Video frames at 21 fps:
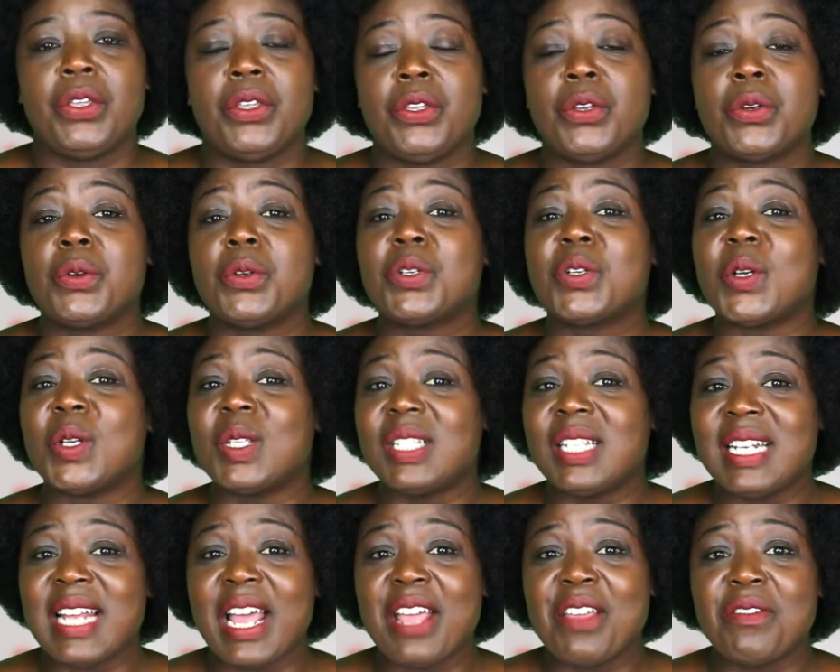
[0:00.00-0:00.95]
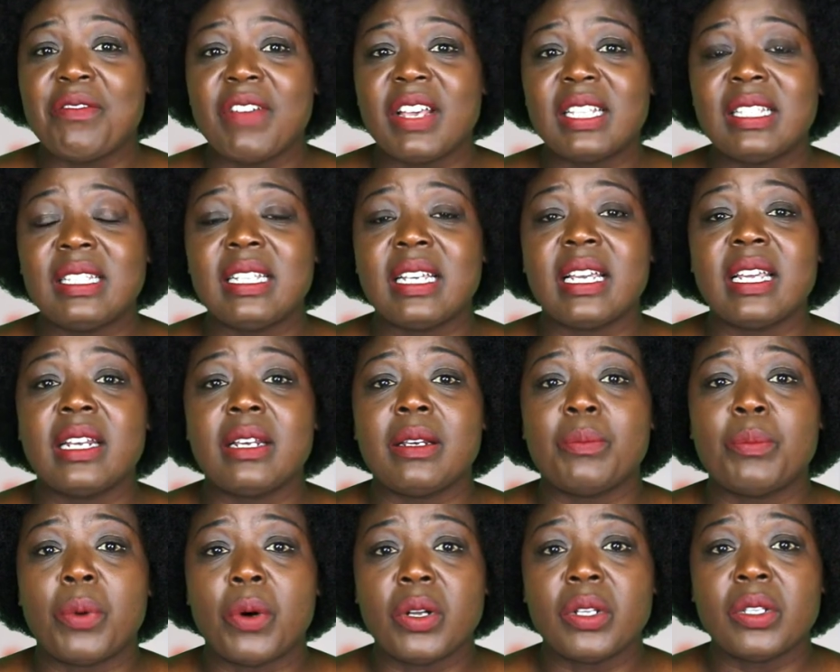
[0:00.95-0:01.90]
You could consider investing
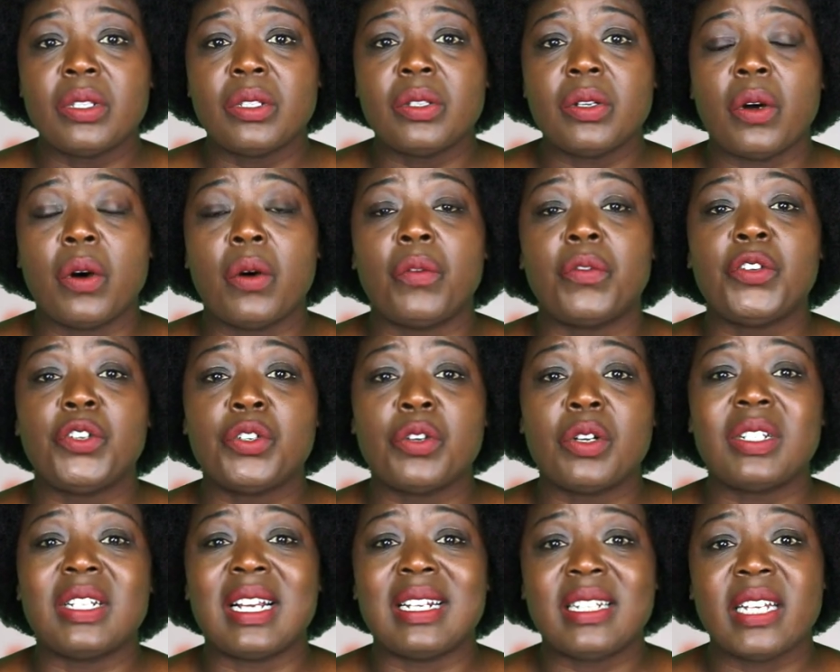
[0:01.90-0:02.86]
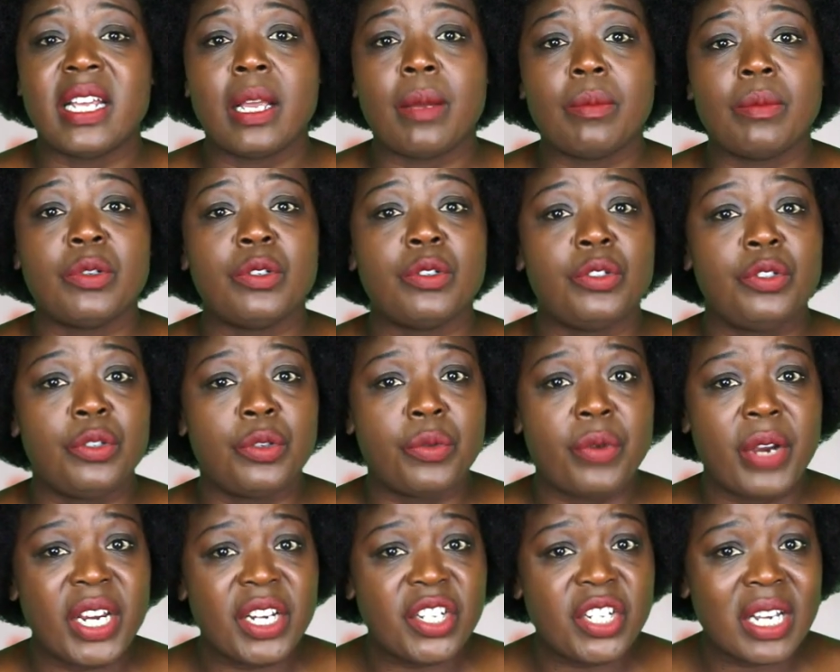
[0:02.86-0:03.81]
in bonds of shorter term
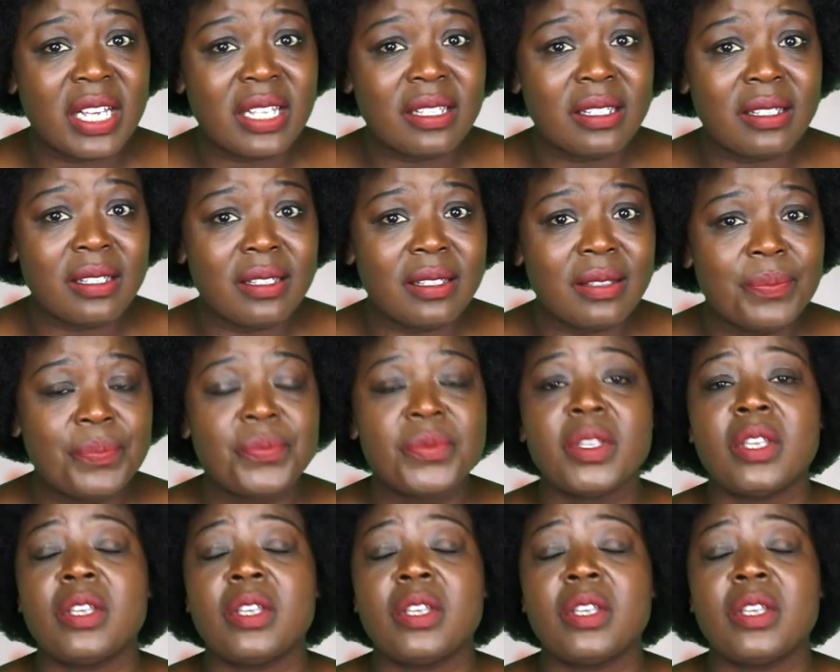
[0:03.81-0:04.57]
durations